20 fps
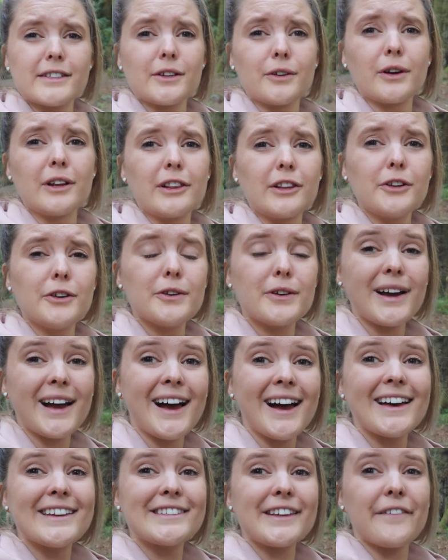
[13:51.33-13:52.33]
so Luke
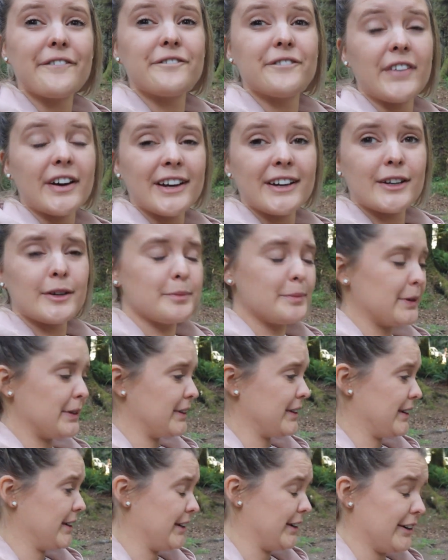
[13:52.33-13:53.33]
has a fire
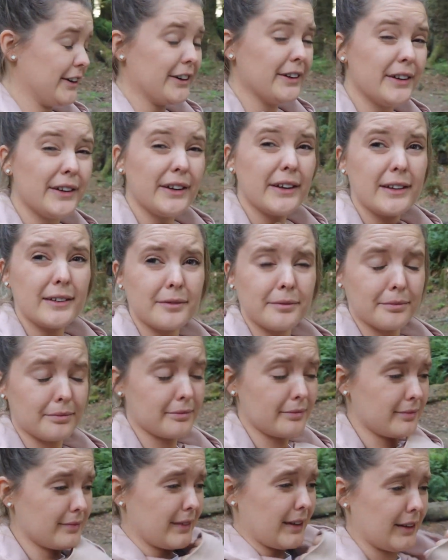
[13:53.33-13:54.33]
built here.
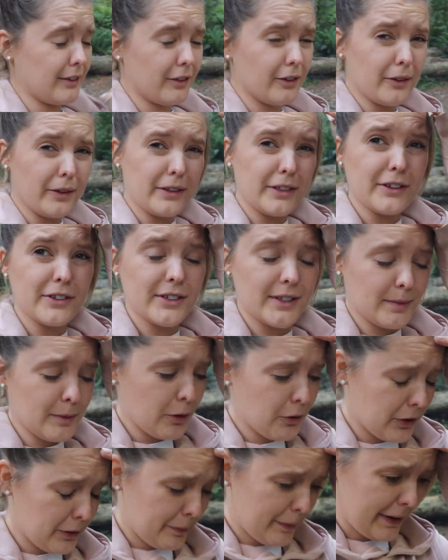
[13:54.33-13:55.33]
Oh, and there's
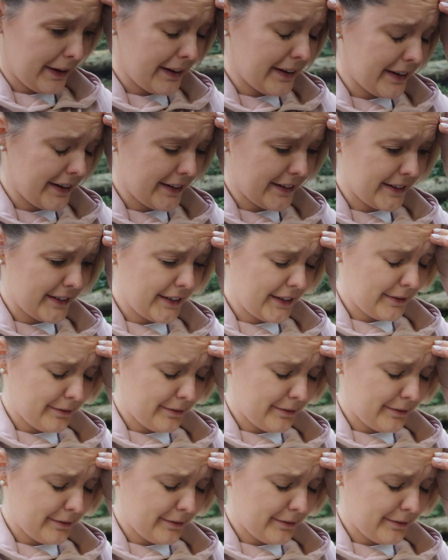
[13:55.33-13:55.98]
smoke in my eyes.